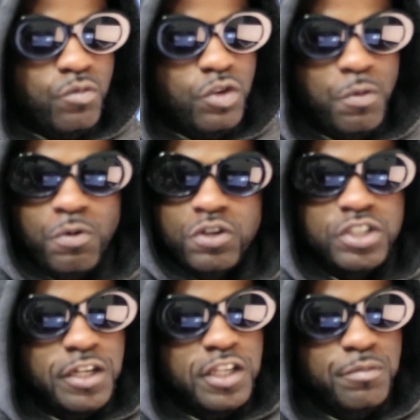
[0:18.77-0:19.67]
I'm gonna
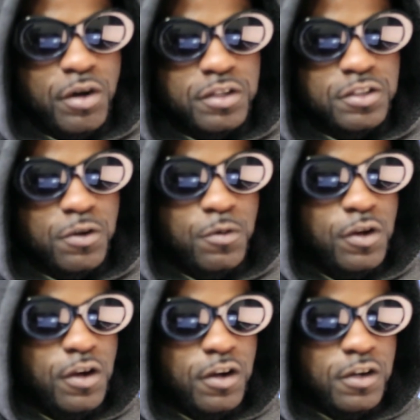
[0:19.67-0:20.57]
try to keep on it though.
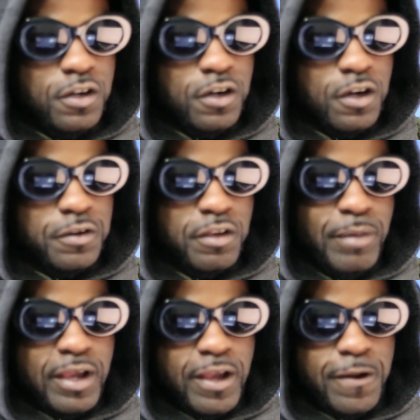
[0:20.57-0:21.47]
Get
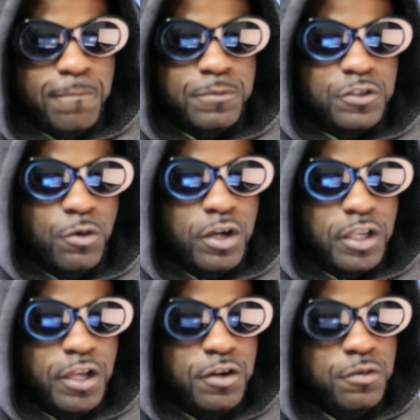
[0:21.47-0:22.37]
back at it. So
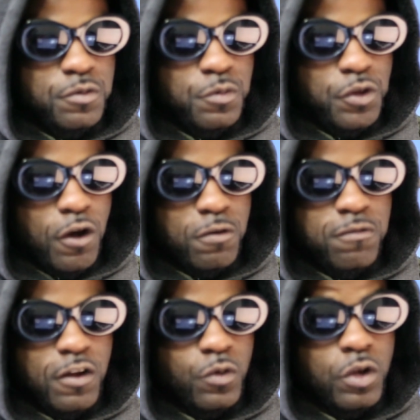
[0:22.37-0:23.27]
again, you all can
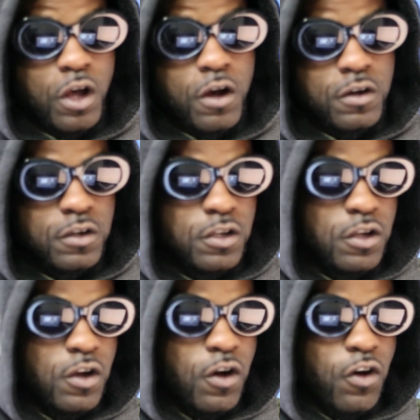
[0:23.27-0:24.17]
follow along.
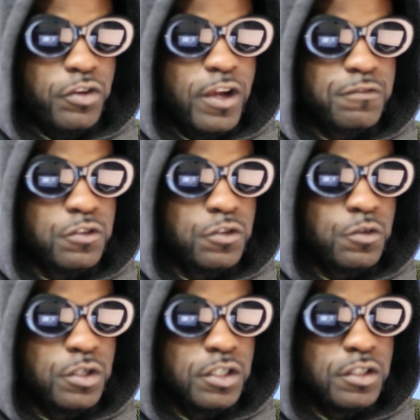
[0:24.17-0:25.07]
All you have to
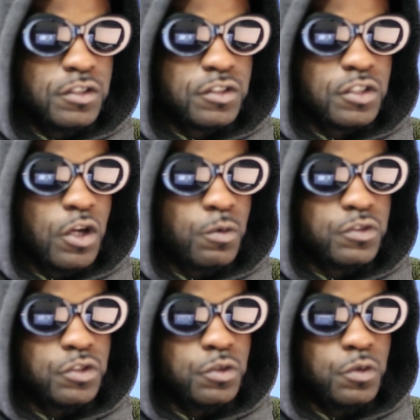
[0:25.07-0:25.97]
do is go
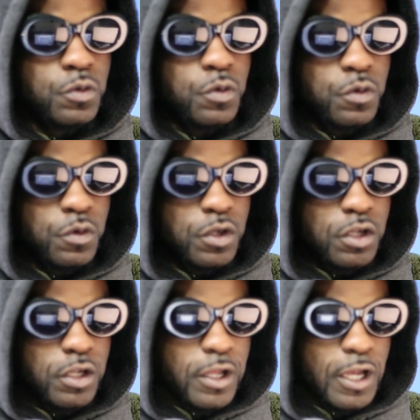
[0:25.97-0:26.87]
to.
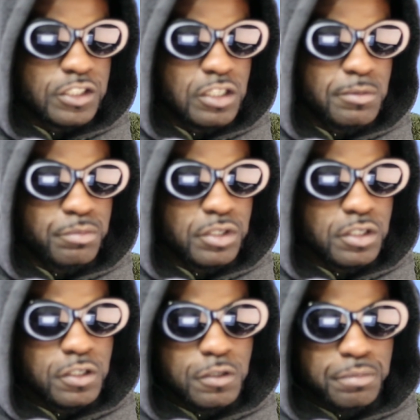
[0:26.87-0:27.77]
Actually, let me bring
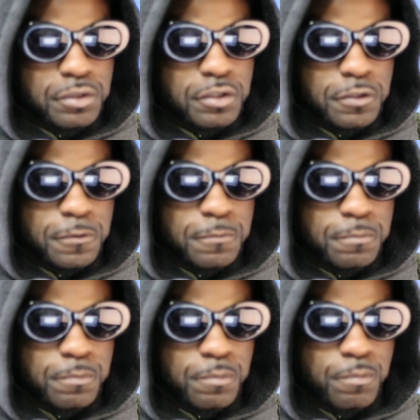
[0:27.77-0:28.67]
it up.
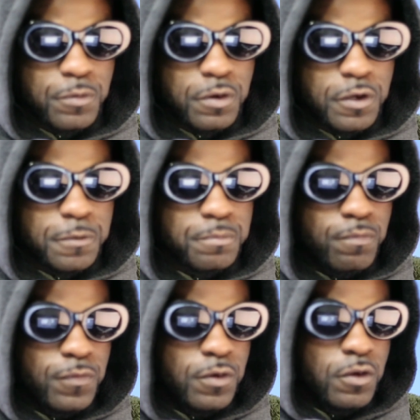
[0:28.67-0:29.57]
All right.
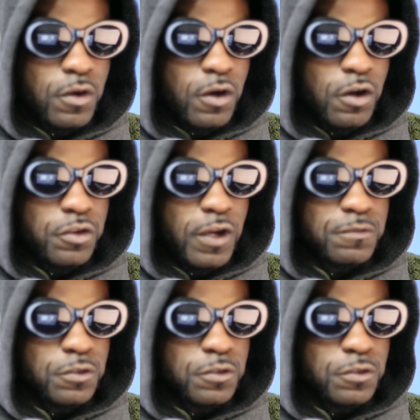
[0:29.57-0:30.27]
All you have to do